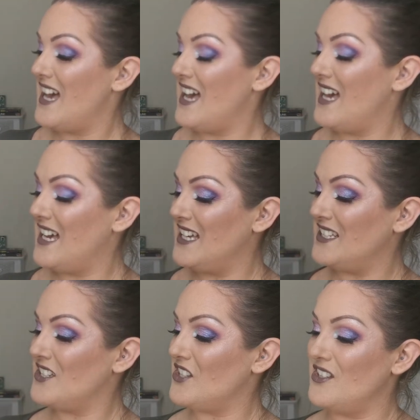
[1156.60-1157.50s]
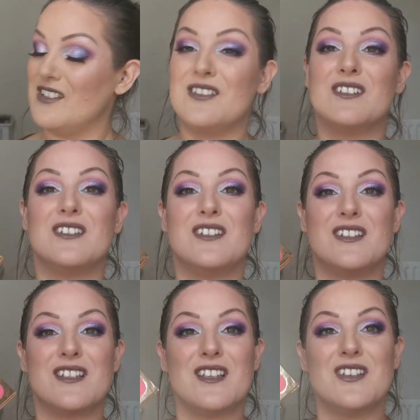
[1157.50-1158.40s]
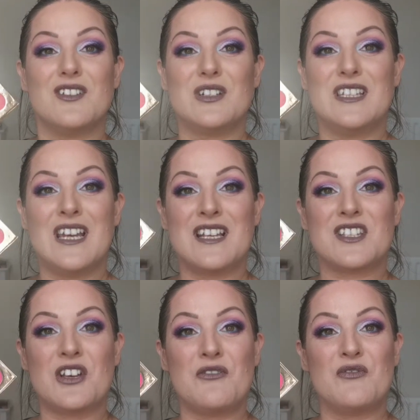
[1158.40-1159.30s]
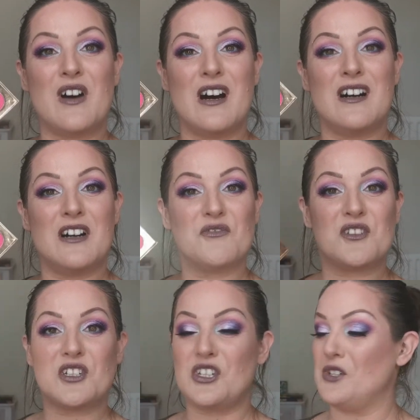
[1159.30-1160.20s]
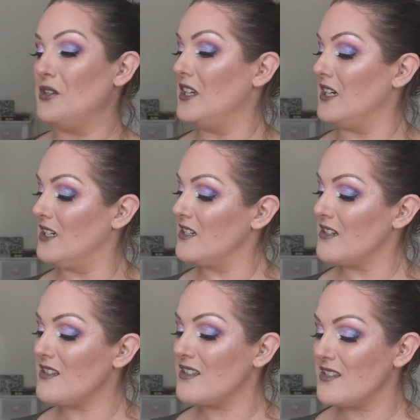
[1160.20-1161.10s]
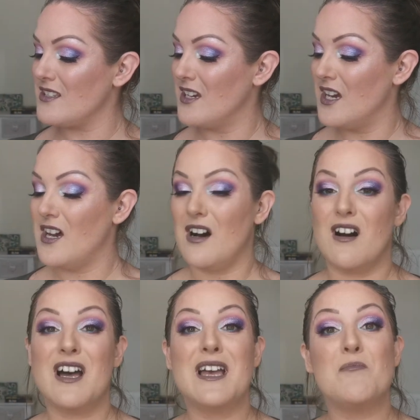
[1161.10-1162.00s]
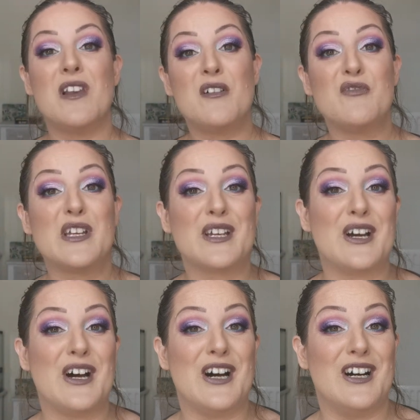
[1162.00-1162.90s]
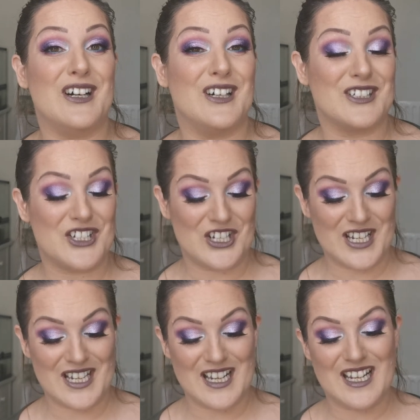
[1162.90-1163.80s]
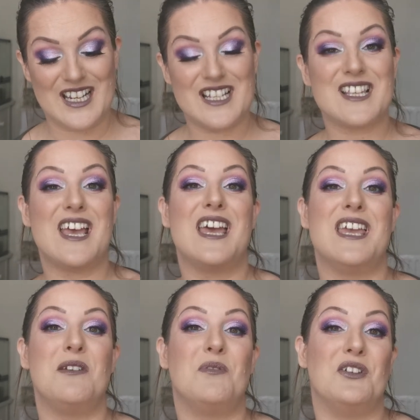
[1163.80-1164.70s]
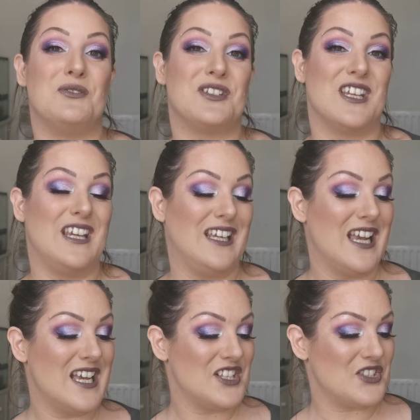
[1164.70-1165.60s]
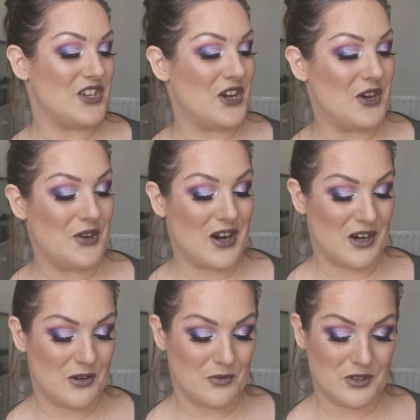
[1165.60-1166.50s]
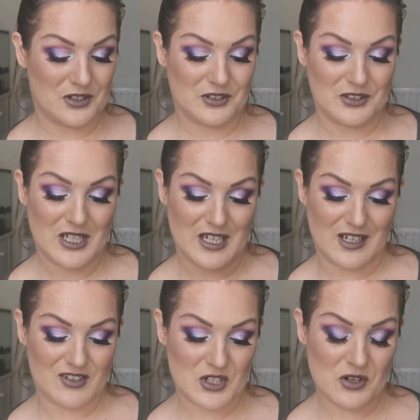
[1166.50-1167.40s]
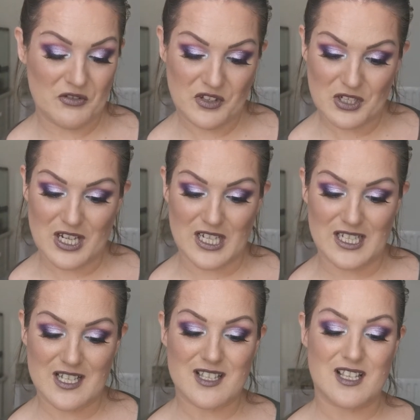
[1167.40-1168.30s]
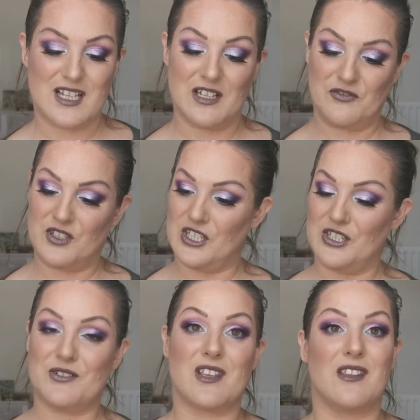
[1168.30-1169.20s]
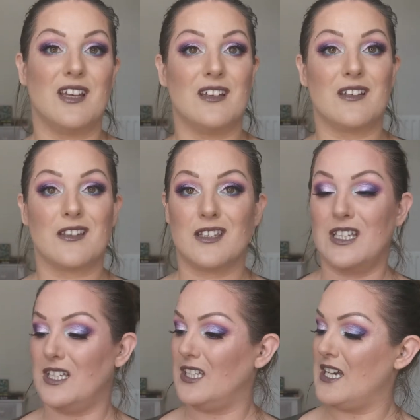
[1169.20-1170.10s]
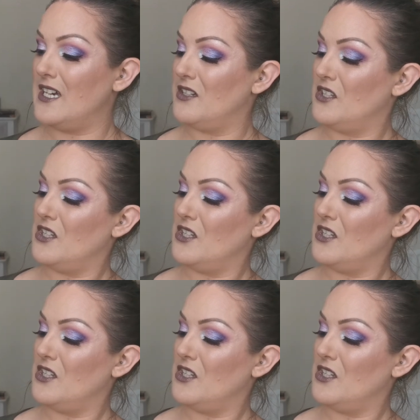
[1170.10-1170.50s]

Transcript: and yeah so far after two looks I am loving her. She is a beauty. So I will, I've still got a few colours left to use, I think. The, uh,